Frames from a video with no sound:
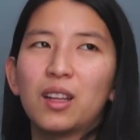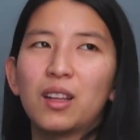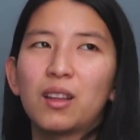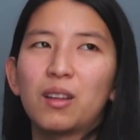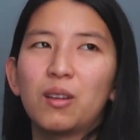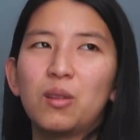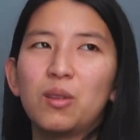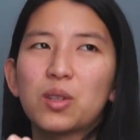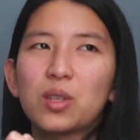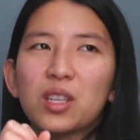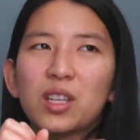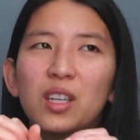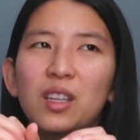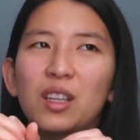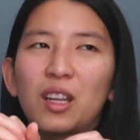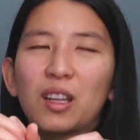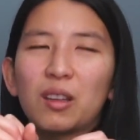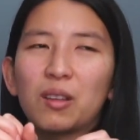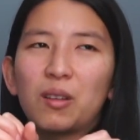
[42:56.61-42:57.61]
They're usually
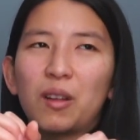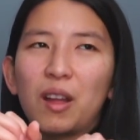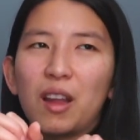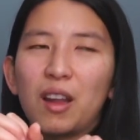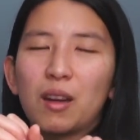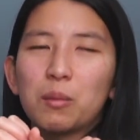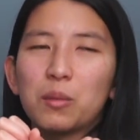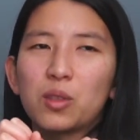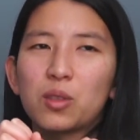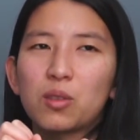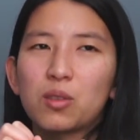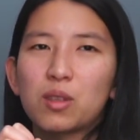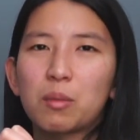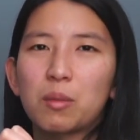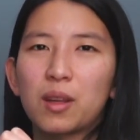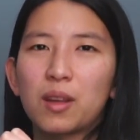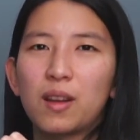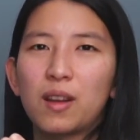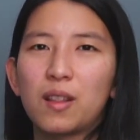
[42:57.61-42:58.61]
in like little animals or
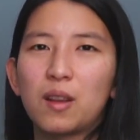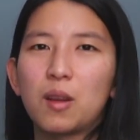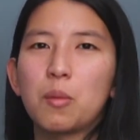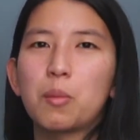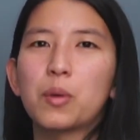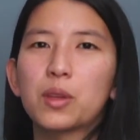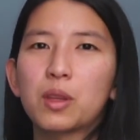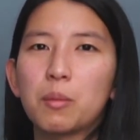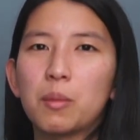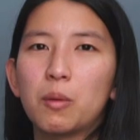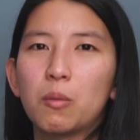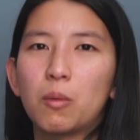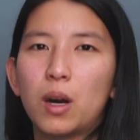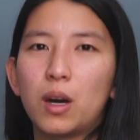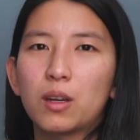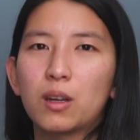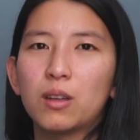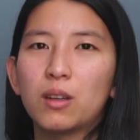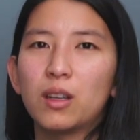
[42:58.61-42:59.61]
something, and you put them in
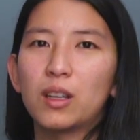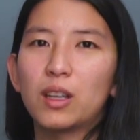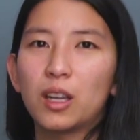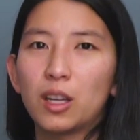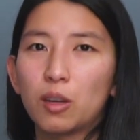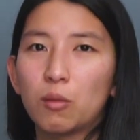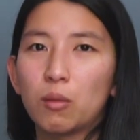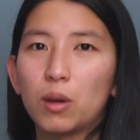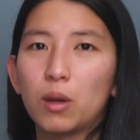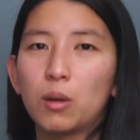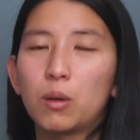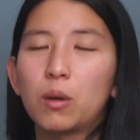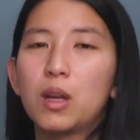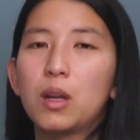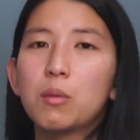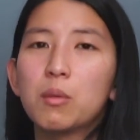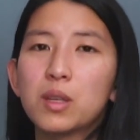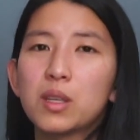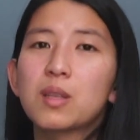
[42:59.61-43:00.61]
water and they grow.
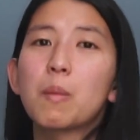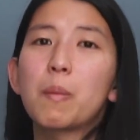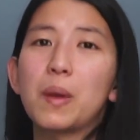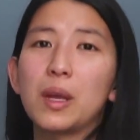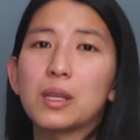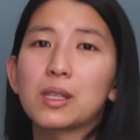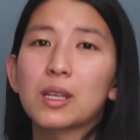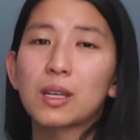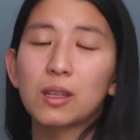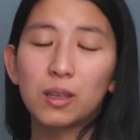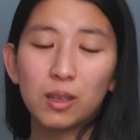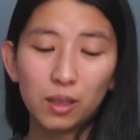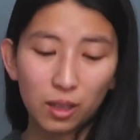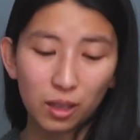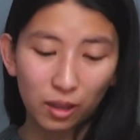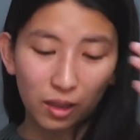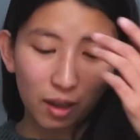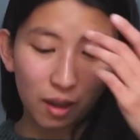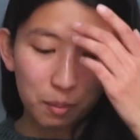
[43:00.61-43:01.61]
It was basically
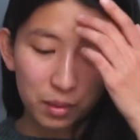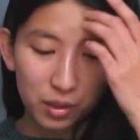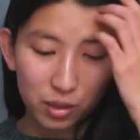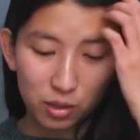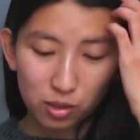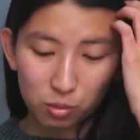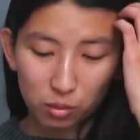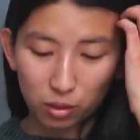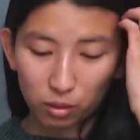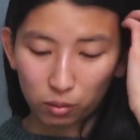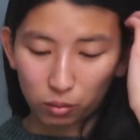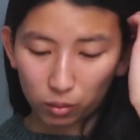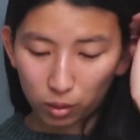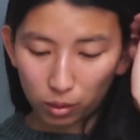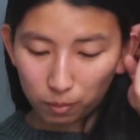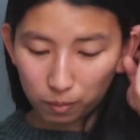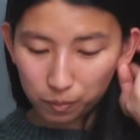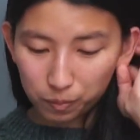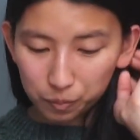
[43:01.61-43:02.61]
like that, but in sweater
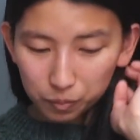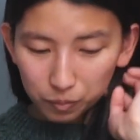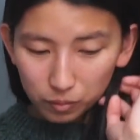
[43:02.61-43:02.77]
form.